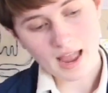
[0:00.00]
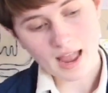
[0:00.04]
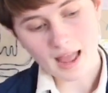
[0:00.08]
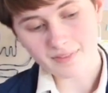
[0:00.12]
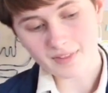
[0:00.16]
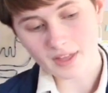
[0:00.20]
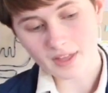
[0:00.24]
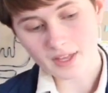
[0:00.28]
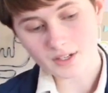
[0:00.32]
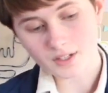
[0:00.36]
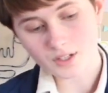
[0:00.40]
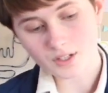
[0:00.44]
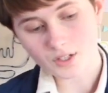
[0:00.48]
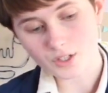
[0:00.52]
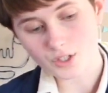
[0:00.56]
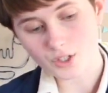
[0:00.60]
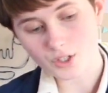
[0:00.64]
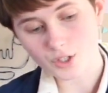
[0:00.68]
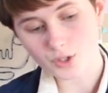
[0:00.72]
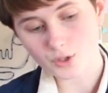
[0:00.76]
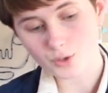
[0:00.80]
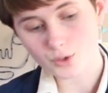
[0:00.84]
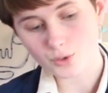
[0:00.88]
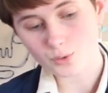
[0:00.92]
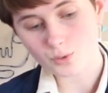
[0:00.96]
and then
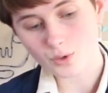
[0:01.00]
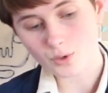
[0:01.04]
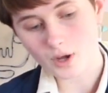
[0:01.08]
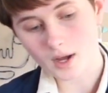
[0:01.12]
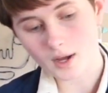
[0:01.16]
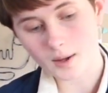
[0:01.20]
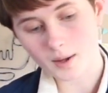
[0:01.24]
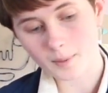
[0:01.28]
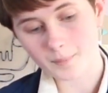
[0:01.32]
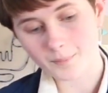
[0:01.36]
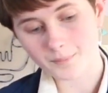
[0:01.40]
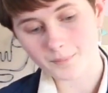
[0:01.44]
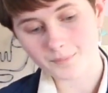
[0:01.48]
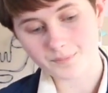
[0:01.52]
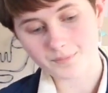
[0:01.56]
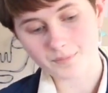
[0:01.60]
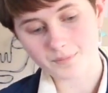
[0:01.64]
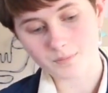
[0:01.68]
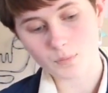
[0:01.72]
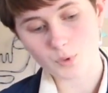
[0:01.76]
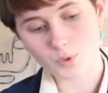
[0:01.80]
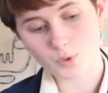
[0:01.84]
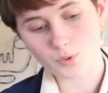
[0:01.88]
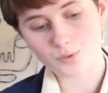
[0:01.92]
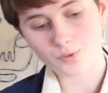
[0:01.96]
you
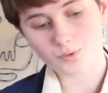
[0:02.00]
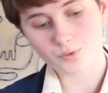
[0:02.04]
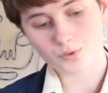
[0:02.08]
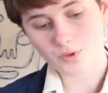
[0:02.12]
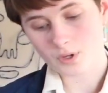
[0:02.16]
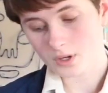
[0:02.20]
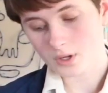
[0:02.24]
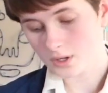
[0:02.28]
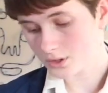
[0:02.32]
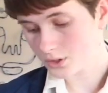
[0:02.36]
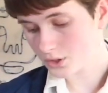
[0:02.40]
move